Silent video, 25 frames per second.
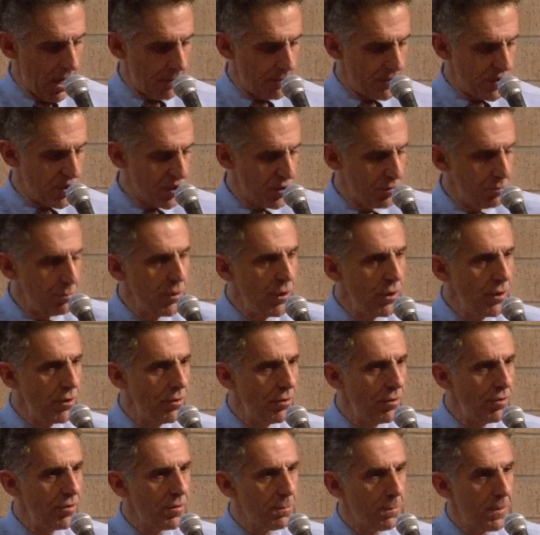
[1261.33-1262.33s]

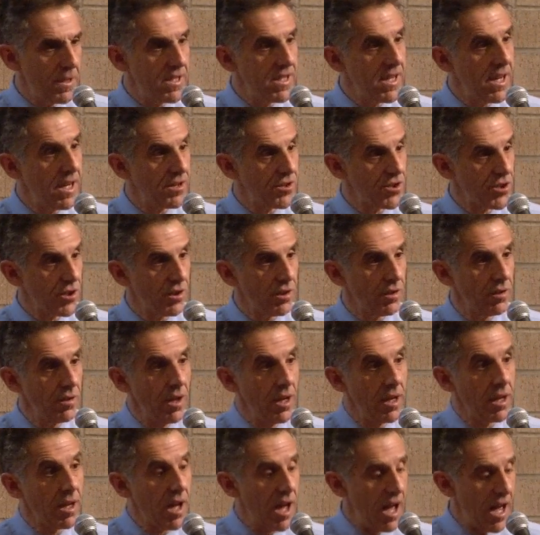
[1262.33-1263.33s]
smooth potential
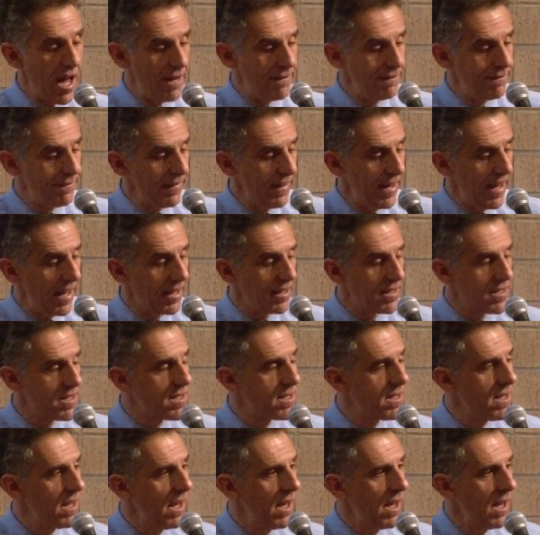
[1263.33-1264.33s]

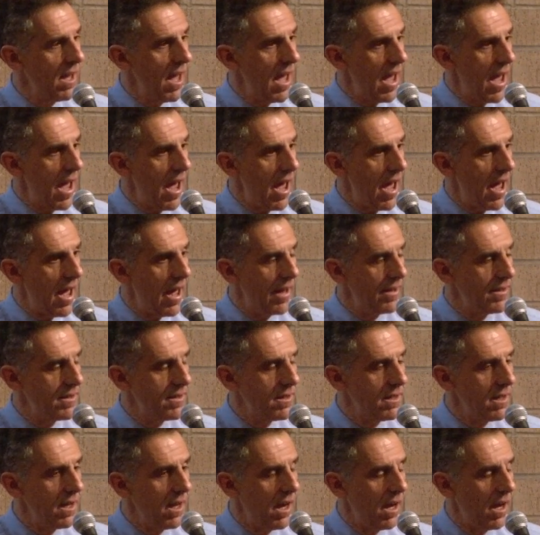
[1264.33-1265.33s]
conflicts and
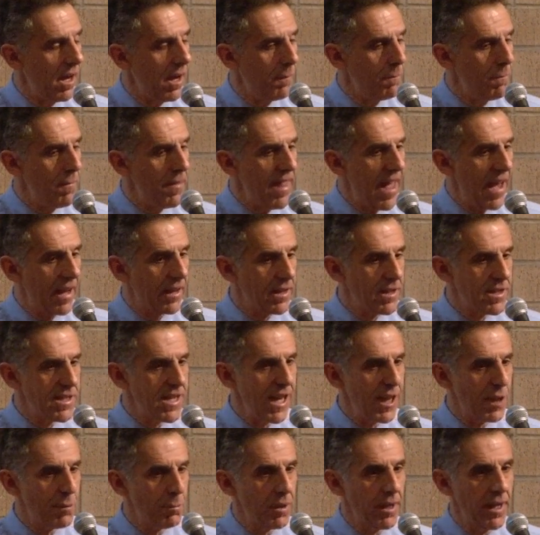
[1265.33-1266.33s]
that can
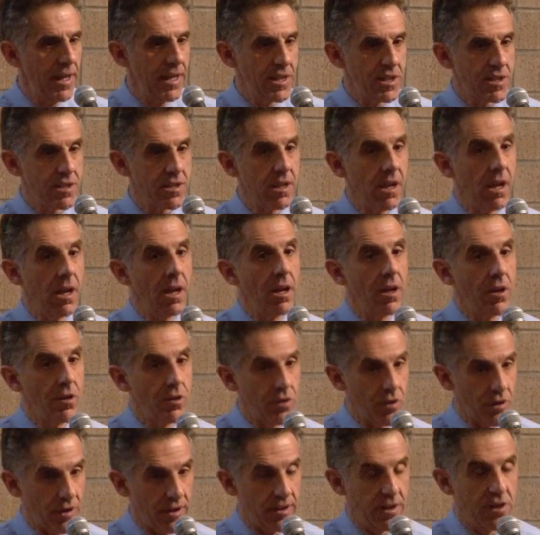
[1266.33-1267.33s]
take place
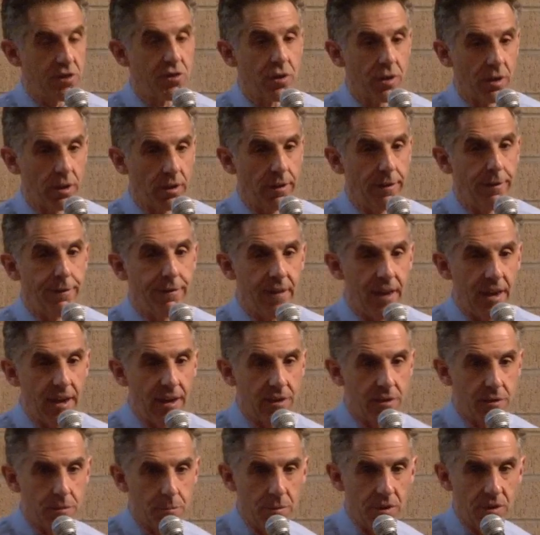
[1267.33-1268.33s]
during this early
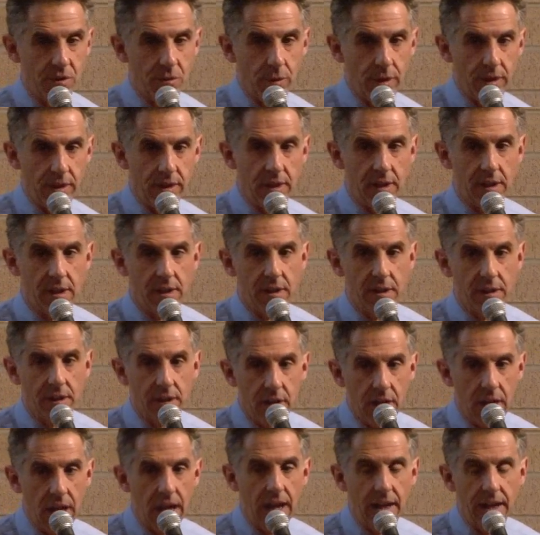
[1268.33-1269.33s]
phase between the
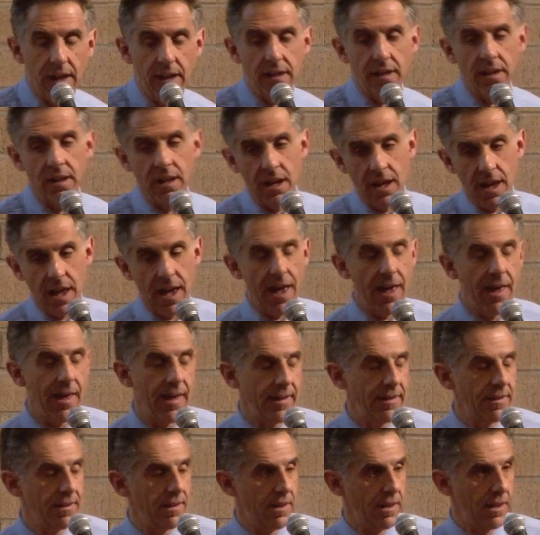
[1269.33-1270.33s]
client
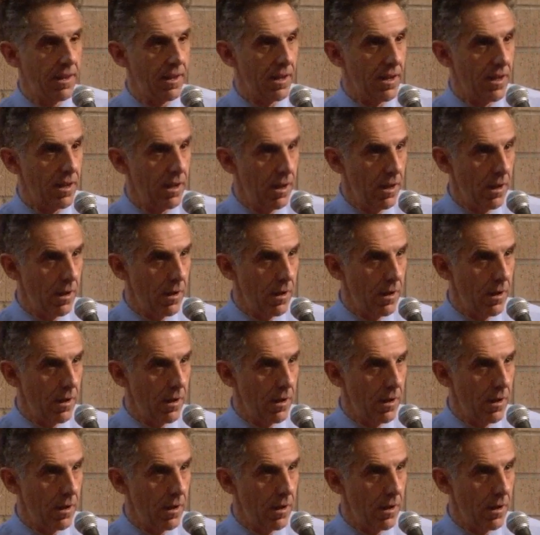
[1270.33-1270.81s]
and